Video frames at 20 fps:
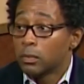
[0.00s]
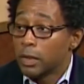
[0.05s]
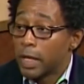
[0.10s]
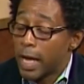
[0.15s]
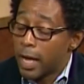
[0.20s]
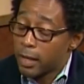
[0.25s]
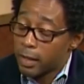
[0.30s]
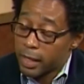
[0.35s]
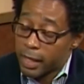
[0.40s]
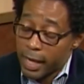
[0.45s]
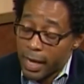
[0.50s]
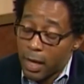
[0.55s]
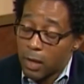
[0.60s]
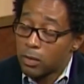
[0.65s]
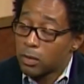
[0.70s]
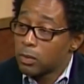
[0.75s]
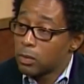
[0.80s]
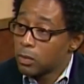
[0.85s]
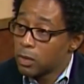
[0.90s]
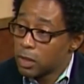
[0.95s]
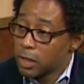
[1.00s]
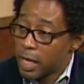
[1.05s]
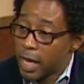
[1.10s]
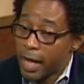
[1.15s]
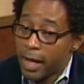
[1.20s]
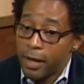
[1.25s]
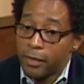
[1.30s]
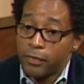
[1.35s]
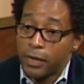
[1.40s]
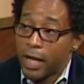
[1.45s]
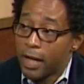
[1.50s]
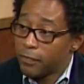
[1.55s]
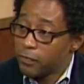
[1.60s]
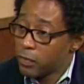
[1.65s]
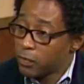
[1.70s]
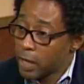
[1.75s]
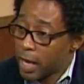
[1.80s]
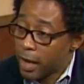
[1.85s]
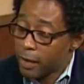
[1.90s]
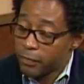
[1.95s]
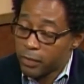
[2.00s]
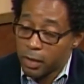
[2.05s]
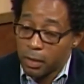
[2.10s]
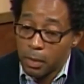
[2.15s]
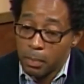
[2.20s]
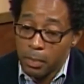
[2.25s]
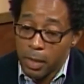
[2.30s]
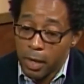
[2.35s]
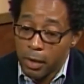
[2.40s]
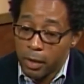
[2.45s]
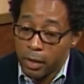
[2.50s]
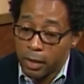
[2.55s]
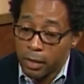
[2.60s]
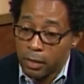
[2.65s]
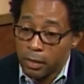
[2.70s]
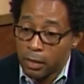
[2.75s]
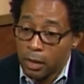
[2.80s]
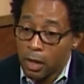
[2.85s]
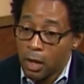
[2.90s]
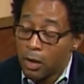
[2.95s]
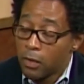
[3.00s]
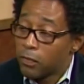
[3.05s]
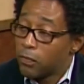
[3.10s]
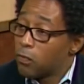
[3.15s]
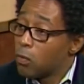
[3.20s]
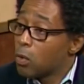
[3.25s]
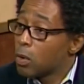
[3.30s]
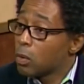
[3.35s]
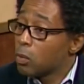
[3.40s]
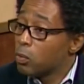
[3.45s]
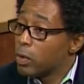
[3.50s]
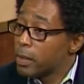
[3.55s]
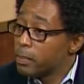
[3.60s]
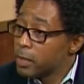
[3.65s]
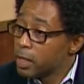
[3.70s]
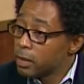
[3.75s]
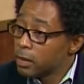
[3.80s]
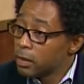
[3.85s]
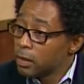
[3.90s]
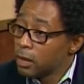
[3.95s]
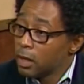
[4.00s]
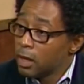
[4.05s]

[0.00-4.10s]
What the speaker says: Now the council is half African American, 4 women.